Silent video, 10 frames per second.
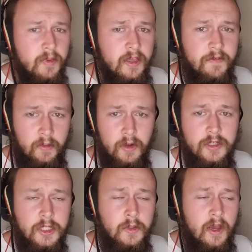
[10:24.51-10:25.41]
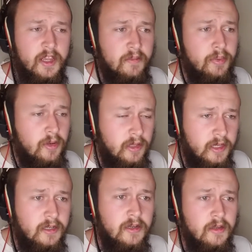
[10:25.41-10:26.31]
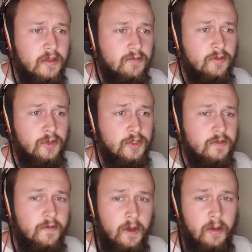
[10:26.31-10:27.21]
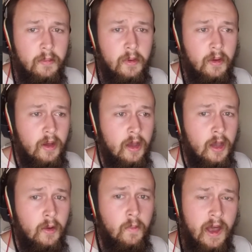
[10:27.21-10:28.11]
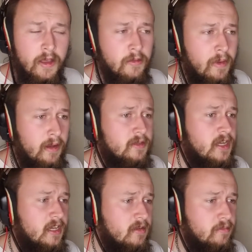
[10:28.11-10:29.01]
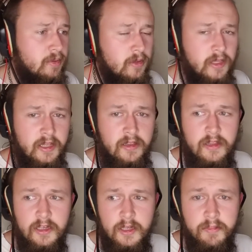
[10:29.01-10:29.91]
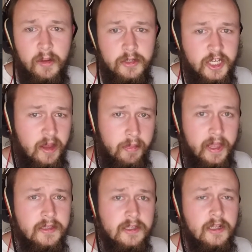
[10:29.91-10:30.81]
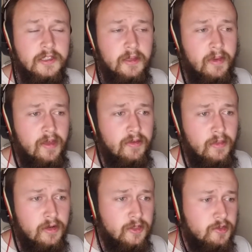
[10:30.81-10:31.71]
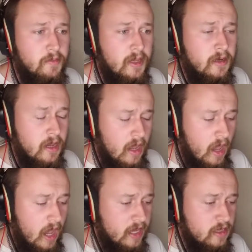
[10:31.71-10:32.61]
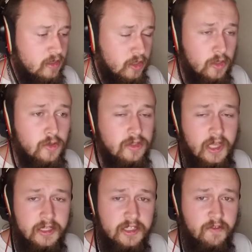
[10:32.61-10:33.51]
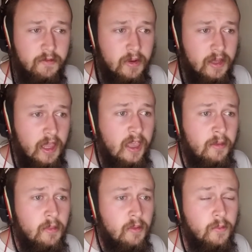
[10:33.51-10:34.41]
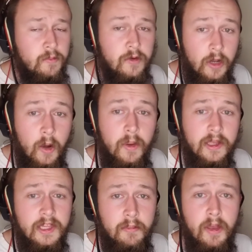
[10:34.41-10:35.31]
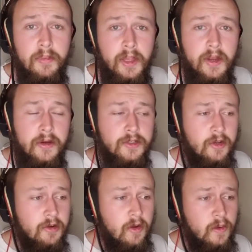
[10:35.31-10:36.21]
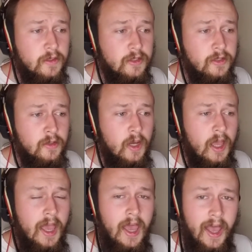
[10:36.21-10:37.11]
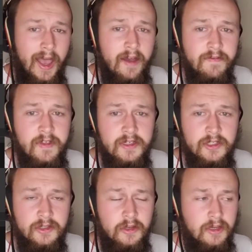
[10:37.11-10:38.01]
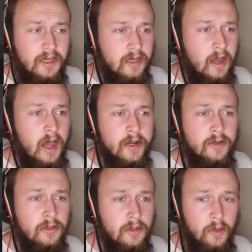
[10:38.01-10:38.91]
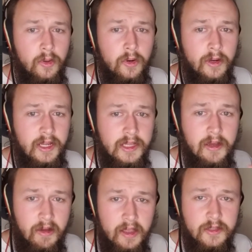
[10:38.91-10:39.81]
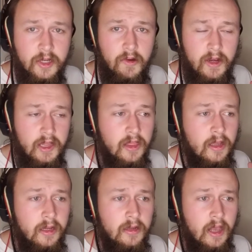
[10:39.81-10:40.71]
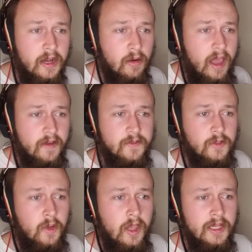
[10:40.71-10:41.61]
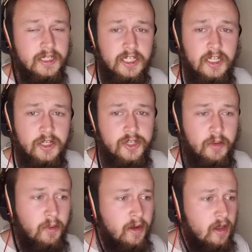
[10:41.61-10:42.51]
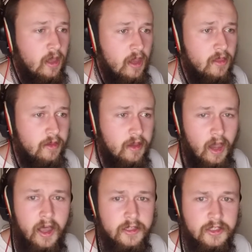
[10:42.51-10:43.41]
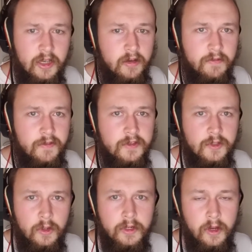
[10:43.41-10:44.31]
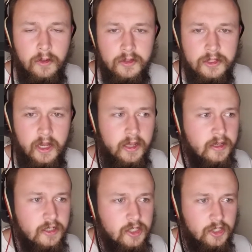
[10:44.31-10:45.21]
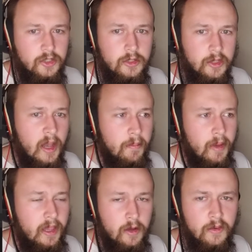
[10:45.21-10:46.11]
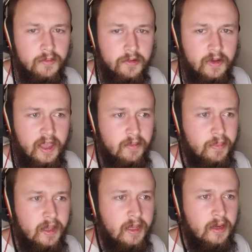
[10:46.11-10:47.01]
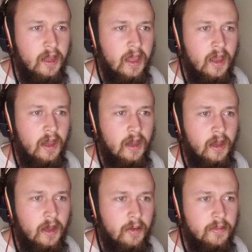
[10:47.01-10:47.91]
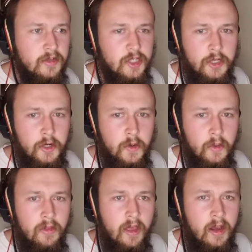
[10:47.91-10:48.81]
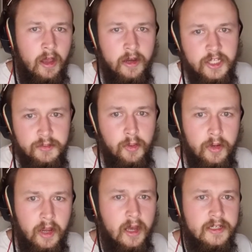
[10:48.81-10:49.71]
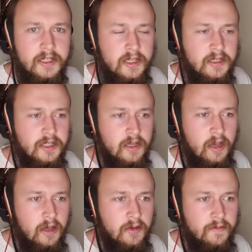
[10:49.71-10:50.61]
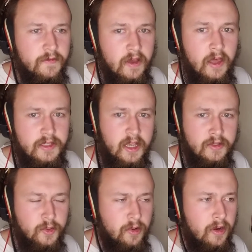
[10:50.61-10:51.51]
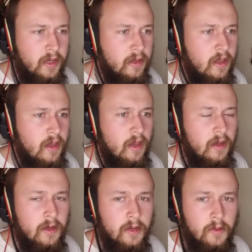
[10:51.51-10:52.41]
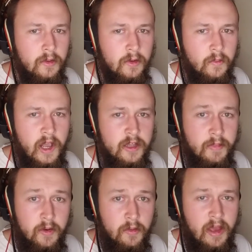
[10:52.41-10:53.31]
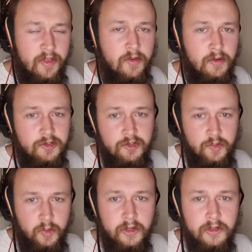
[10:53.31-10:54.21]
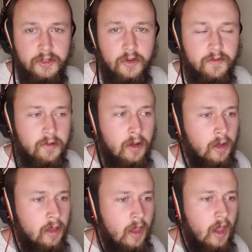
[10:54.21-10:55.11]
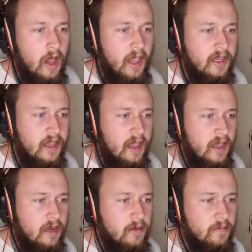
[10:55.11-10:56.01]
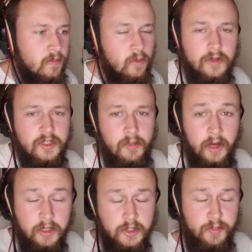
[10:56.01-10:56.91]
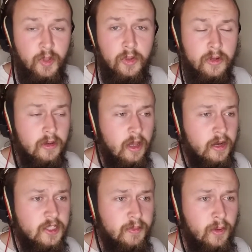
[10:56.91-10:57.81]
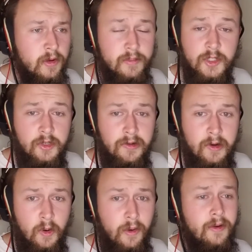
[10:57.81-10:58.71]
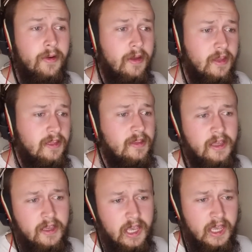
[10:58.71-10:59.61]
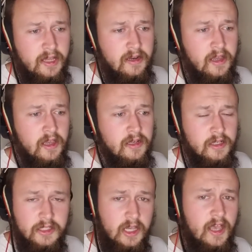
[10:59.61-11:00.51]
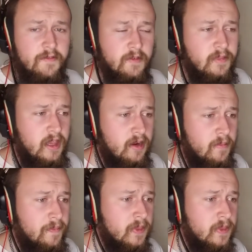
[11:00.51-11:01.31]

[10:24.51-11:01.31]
If I want to, I can pull in the rules from uh, Wildemount. I can pull in the published campaign settings that Matthew Mercer's made. I can use that stuff in my game, knowing that my players are going to have this canonical lore in their heads already. They, I don't have to teach someone the gods of the Sword Coast. I can just drop my homebrew campaign um, to an unexplored continent of uh, Tal'Dorei. Uh, or Wildemount, or Matthew Mercer's world overall. I can, or some unexplored, unexplored obscure corner, and then they can decide from there.